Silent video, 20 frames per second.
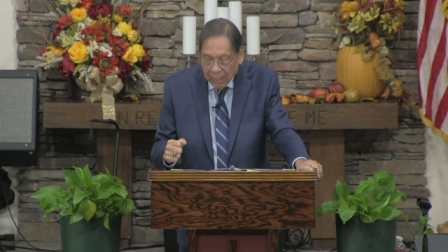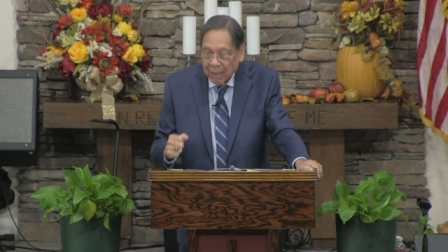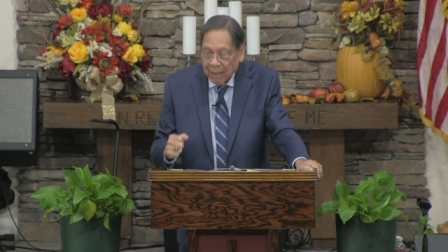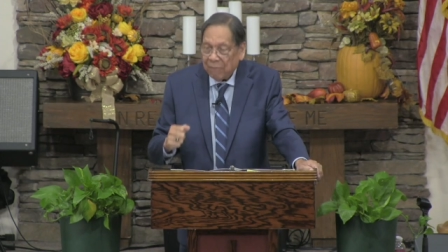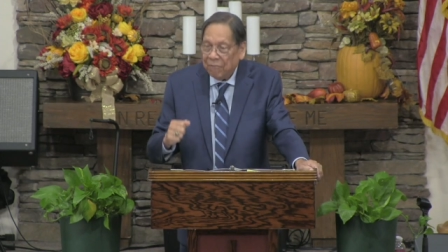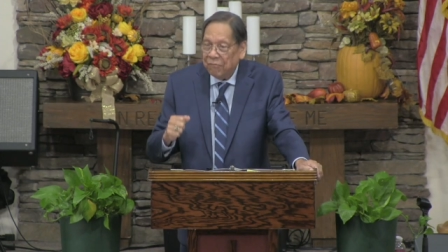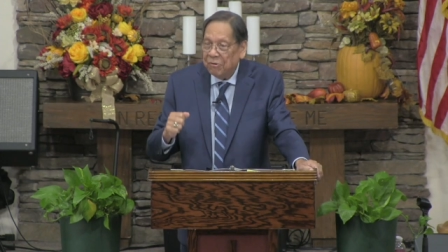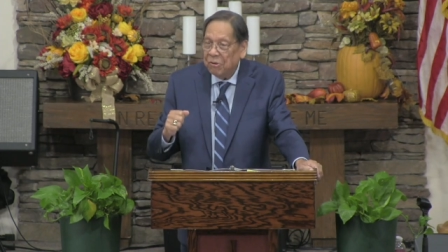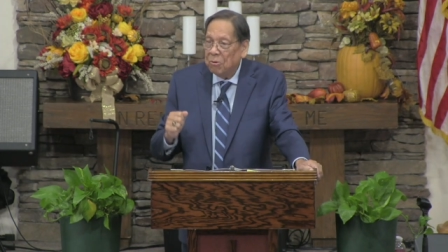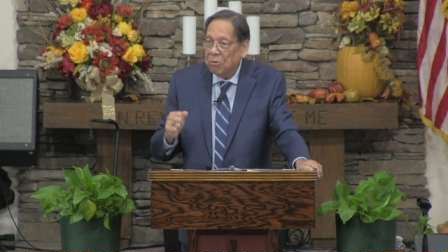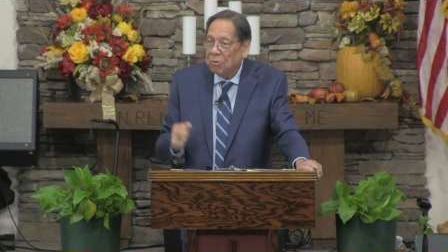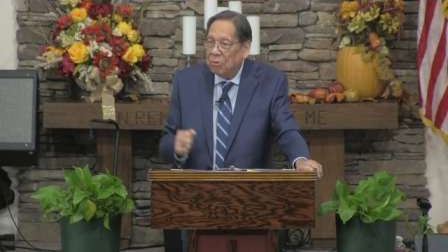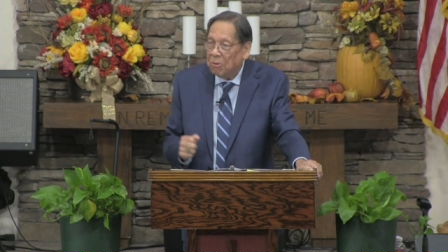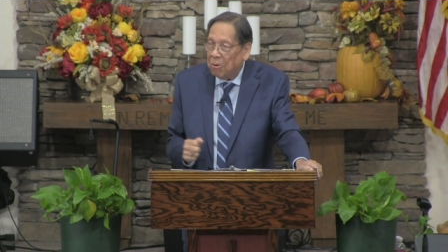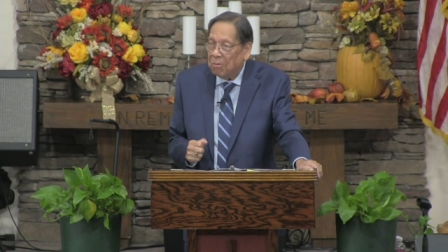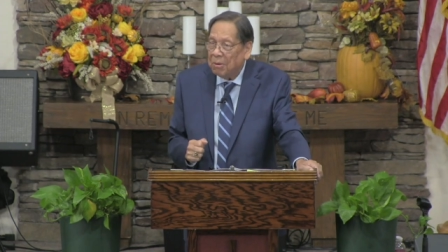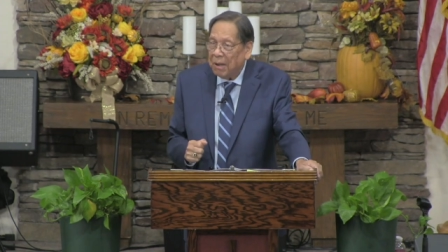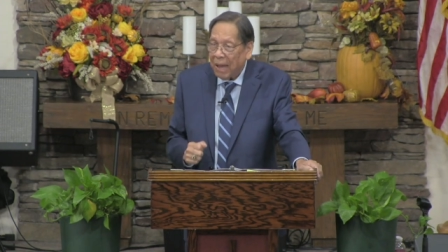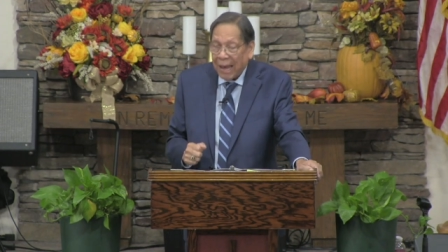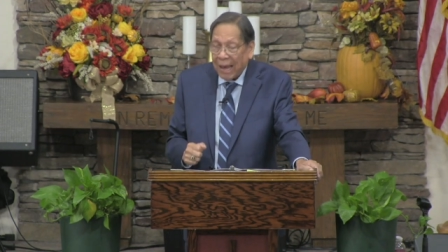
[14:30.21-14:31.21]
If you
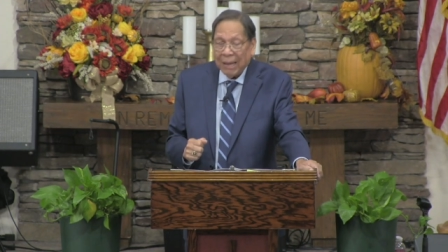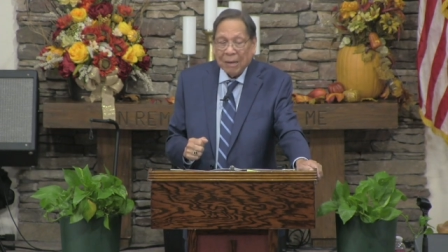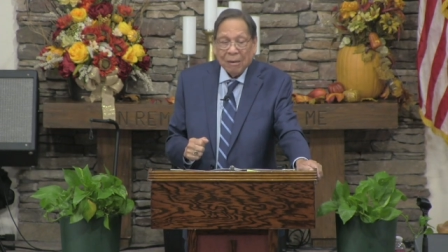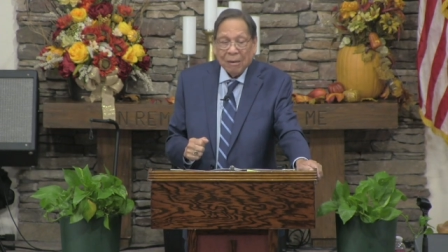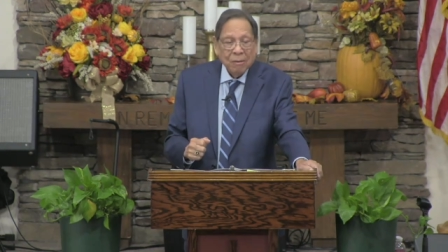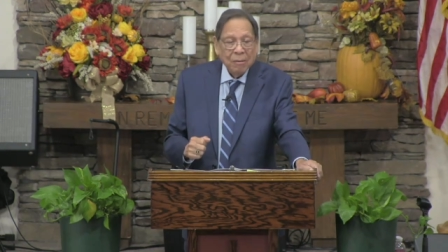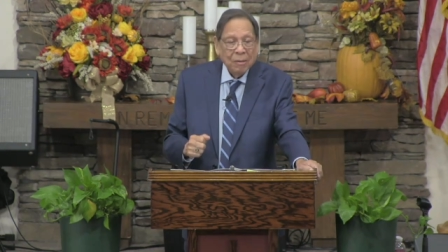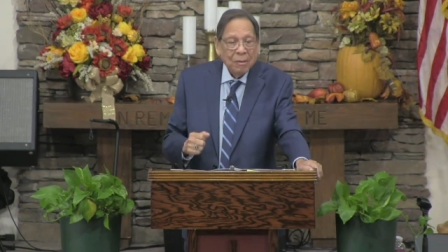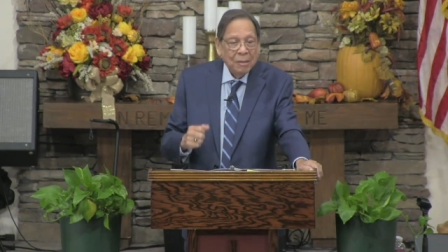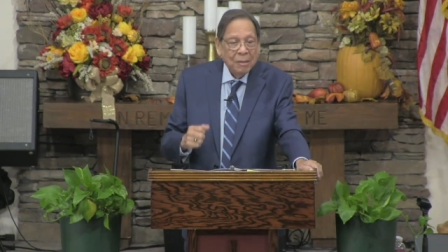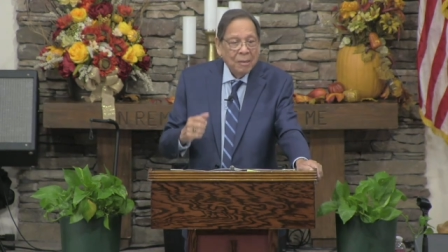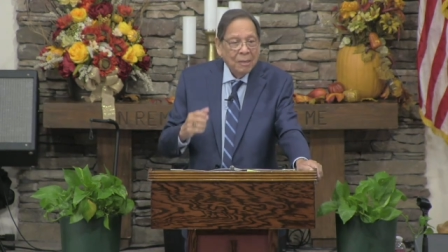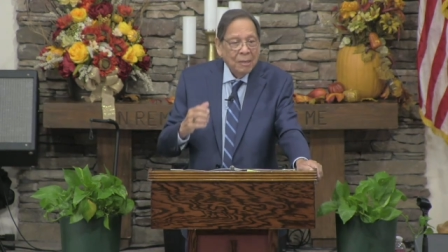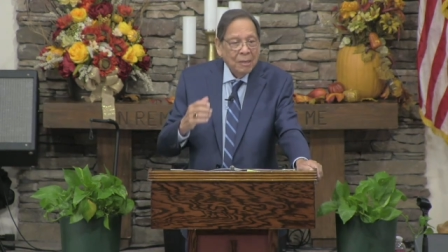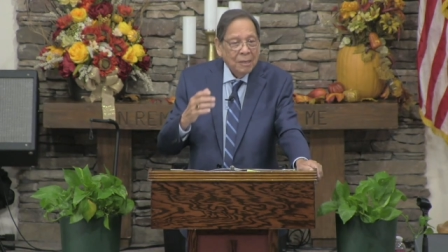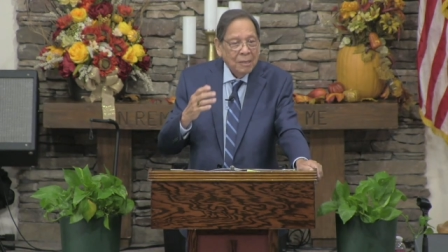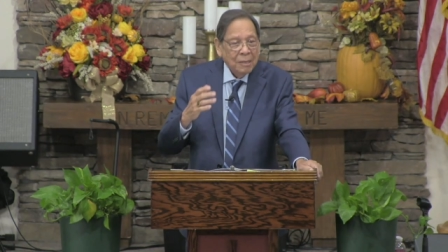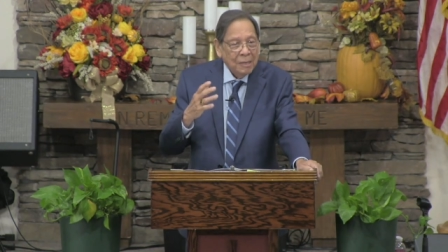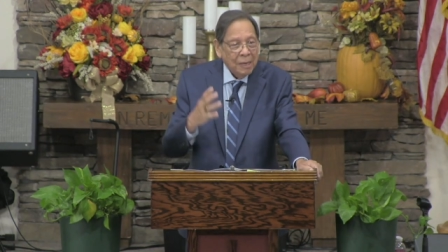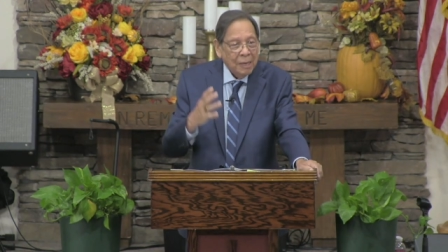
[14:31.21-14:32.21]
do not
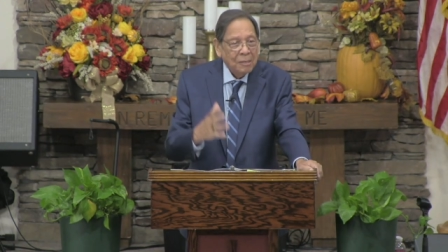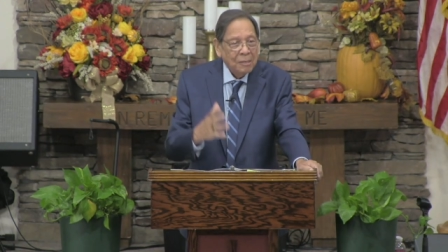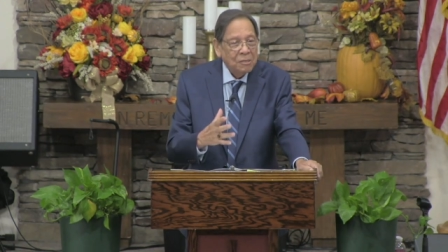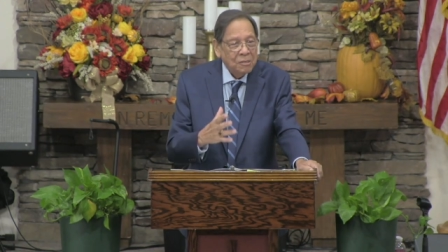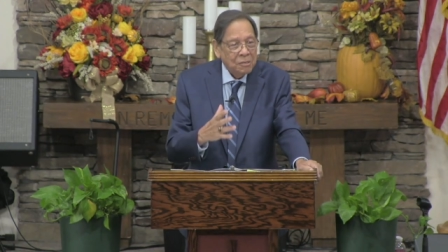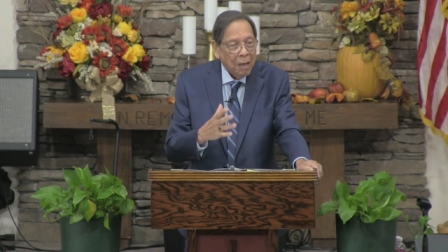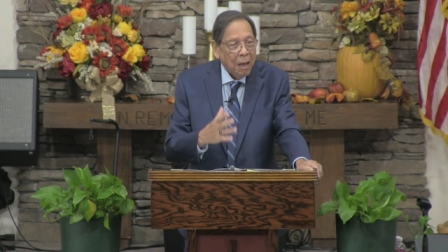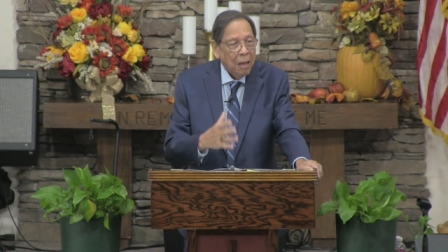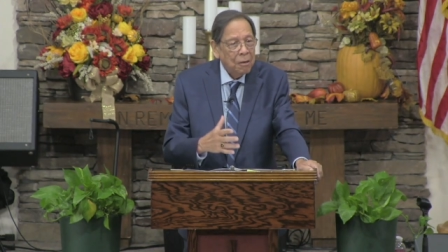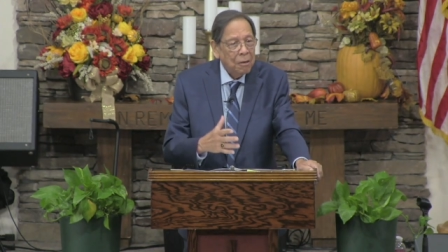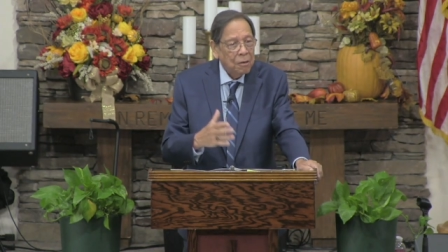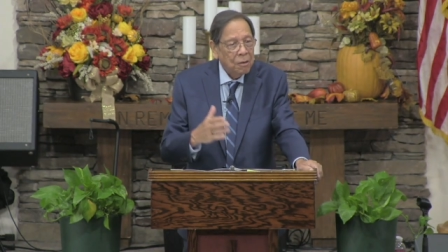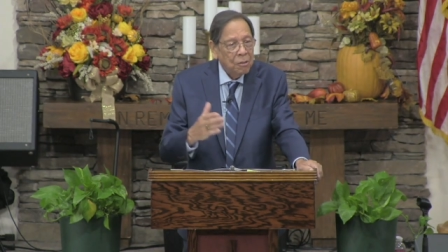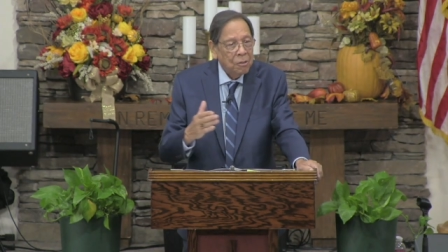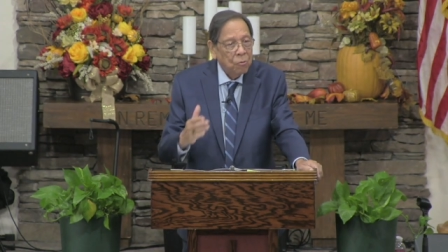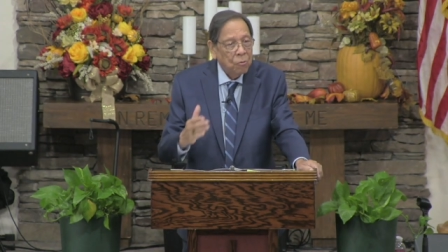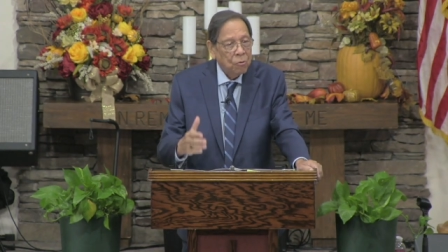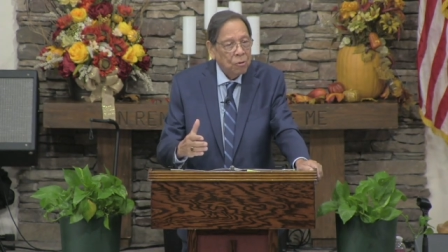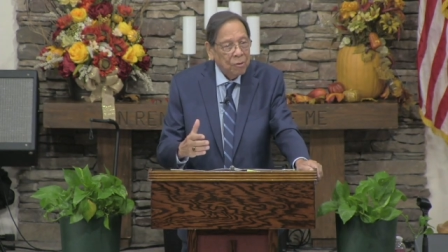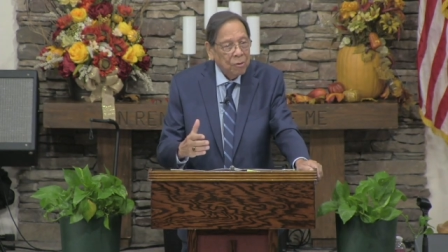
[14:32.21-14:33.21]
get solid
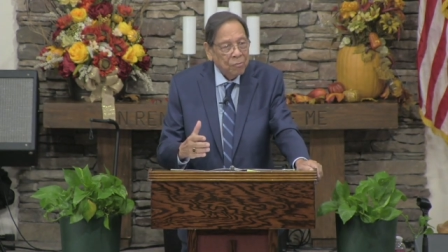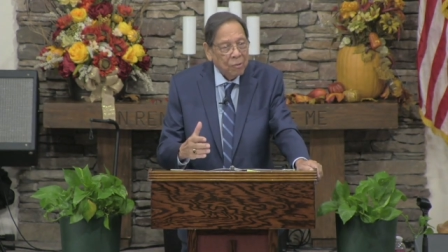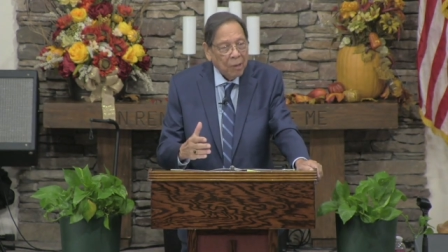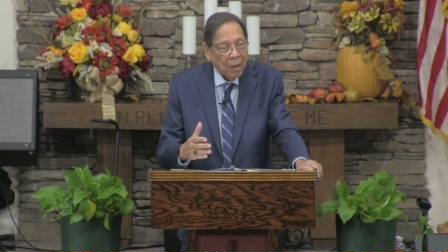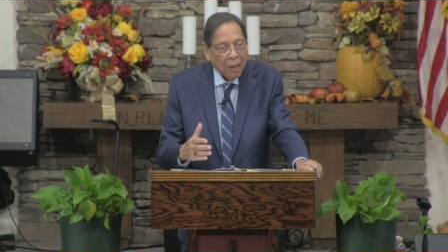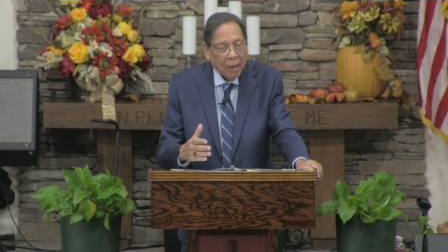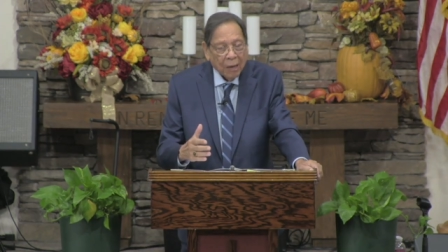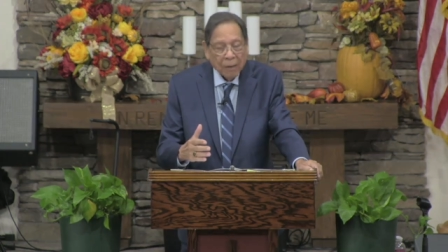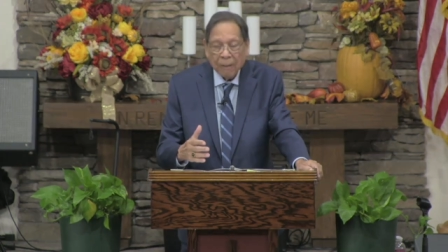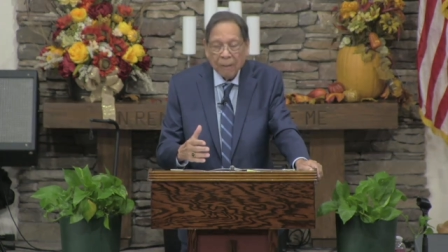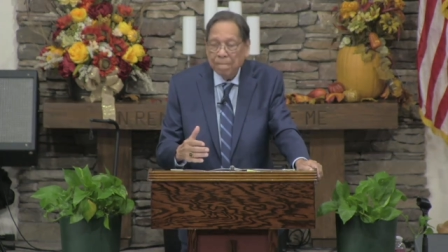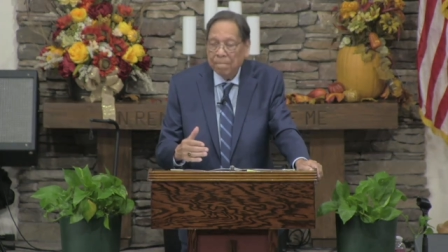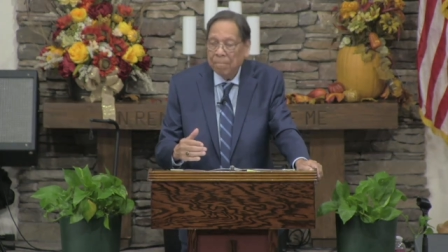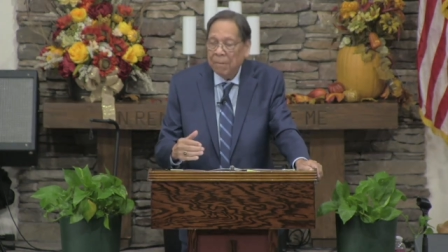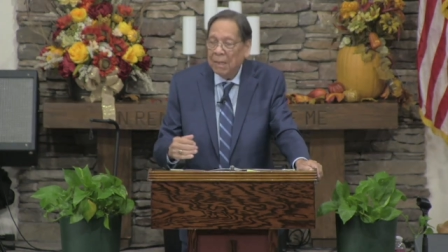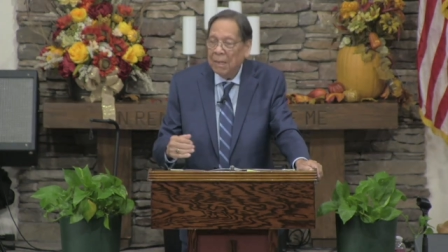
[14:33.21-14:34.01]
in the Word of God,